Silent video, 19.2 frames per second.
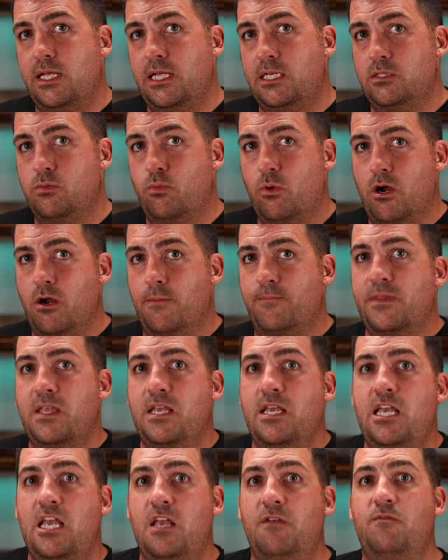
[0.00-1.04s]
things where
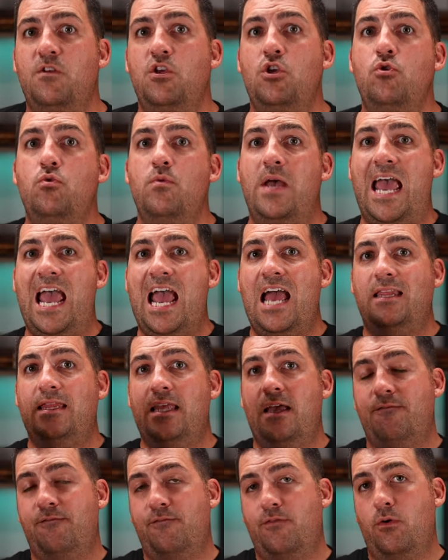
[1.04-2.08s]
if you add
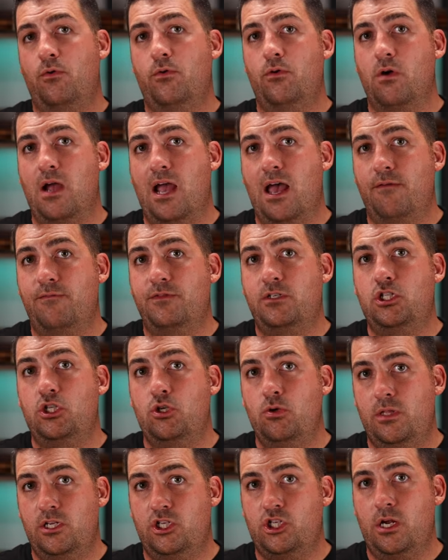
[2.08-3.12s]
that photograph
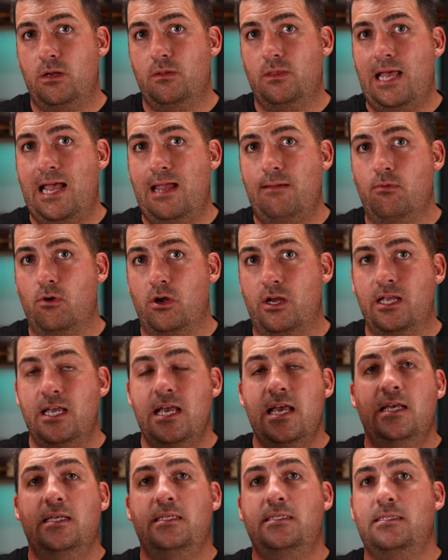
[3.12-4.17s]
to the shared library,
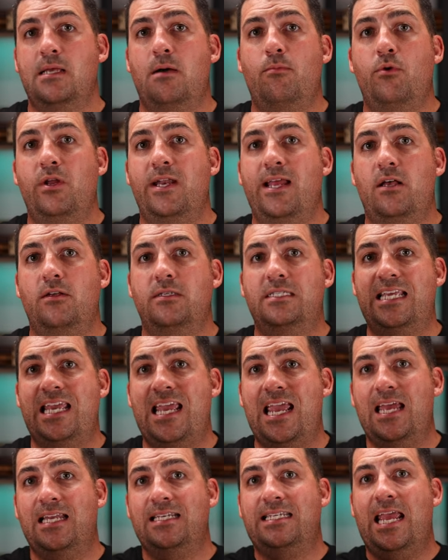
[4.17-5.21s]
someone else
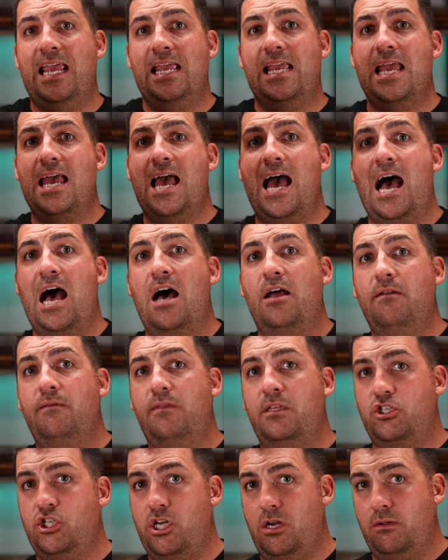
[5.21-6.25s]
can't take it out
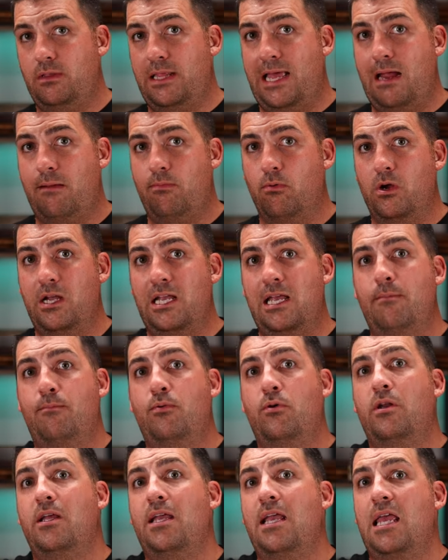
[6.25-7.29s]
of the shared library and
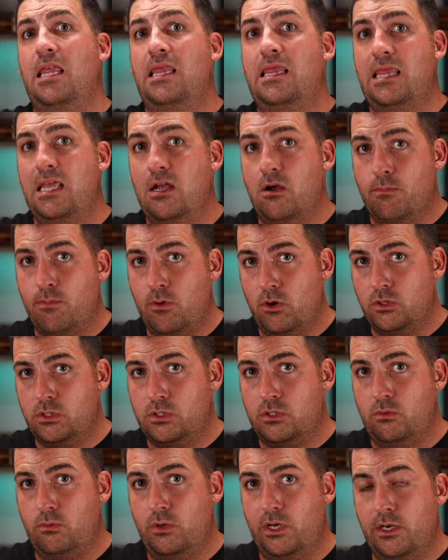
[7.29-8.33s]
put it in their
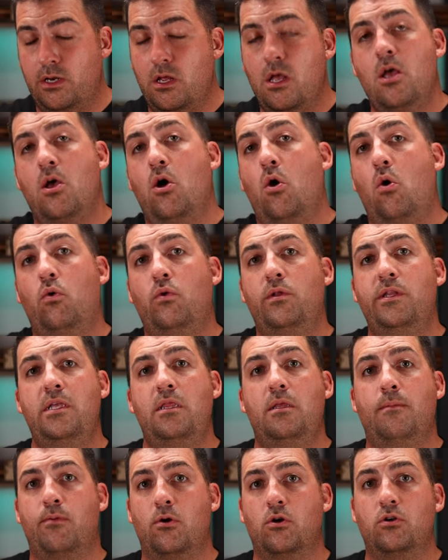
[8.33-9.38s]
personal one. Only
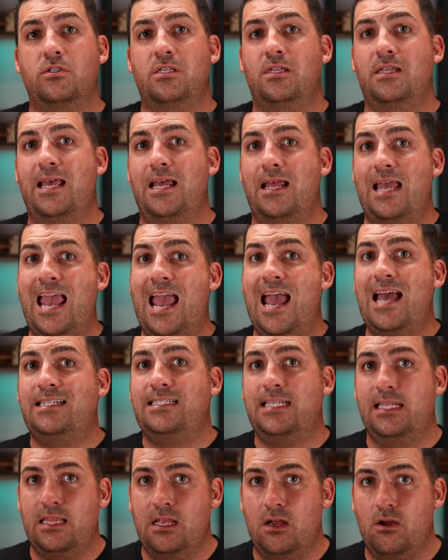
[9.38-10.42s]
the person that
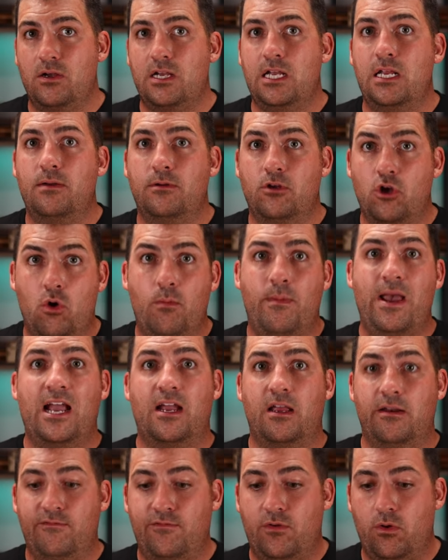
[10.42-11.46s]
adds it there can go back and